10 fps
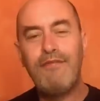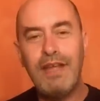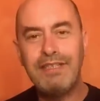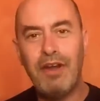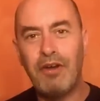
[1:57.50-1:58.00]

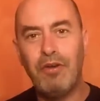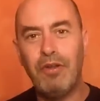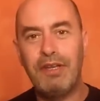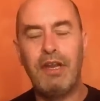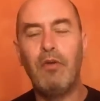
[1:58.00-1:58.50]
if that's
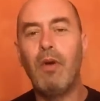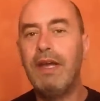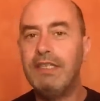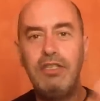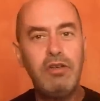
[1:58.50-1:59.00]
not cool, I don't
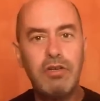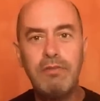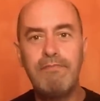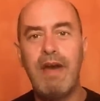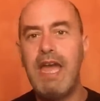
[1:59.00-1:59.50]
know what is. You
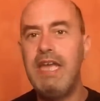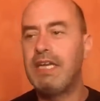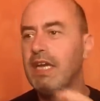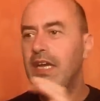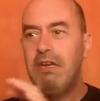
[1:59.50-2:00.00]
could
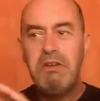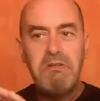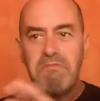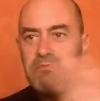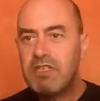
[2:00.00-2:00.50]
make
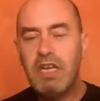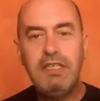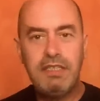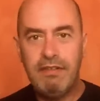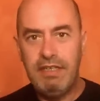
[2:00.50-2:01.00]

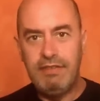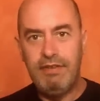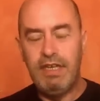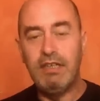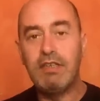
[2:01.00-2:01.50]
tons of
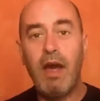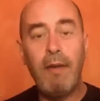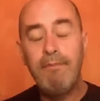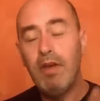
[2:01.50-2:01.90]
these videos.